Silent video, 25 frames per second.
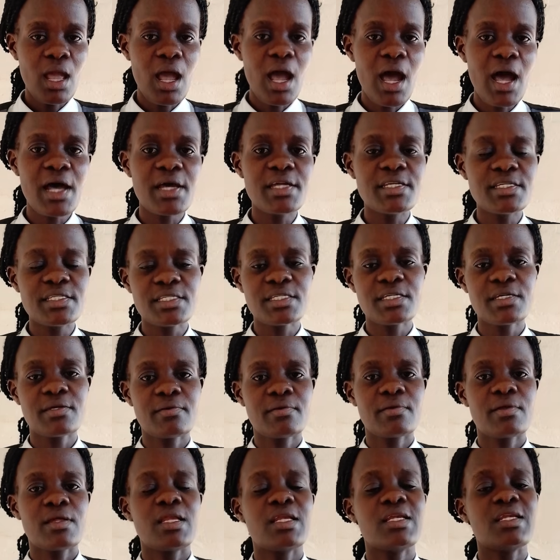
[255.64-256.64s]
and
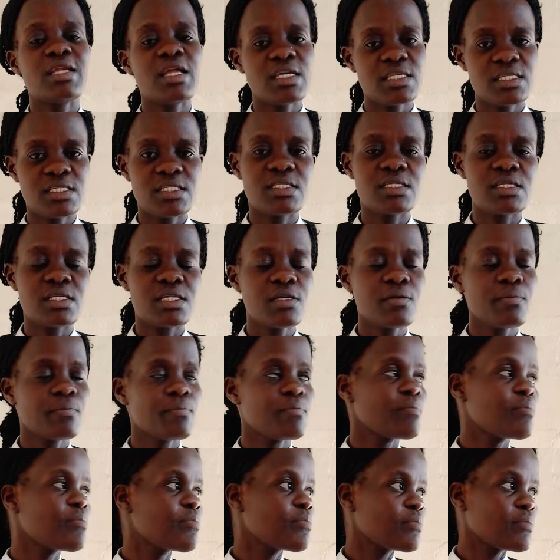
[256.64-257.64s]
lastly,